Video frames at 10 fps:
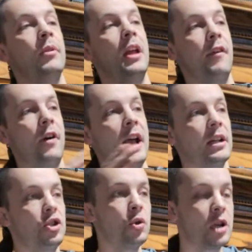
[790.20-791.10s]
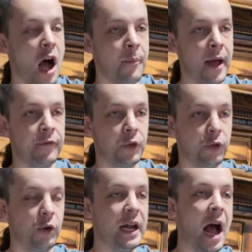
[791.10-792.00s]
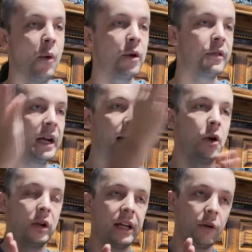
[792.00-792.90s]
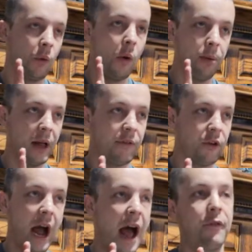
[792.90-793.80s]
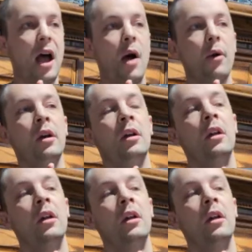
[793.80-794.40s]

I do combat for 3 hours and I only get a role play for a half hour,